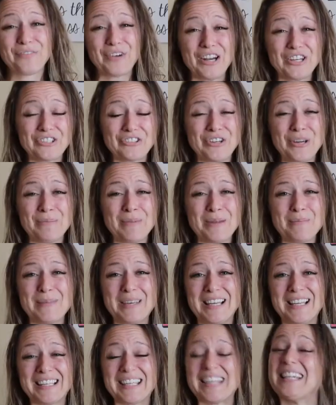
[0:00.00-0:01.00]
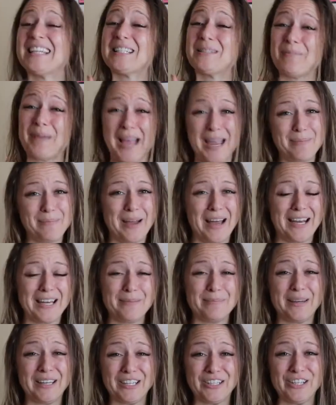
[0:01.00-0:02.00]
Fresh Creamy Milk is my
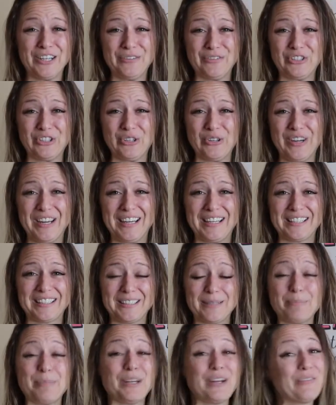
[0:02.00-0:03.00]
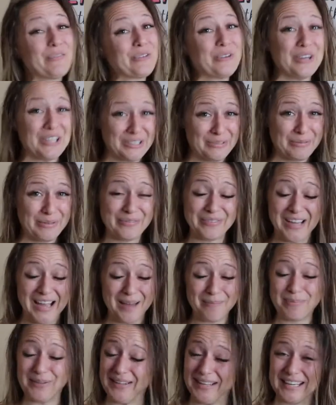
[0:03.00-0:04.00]
body butter of choice, but of course we've
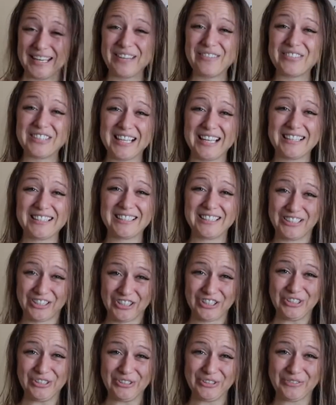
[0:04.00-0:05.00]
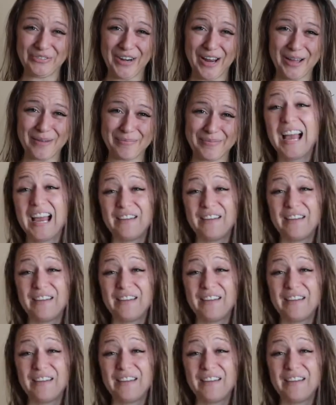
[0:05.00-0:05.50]
got plenty of scents to choose from.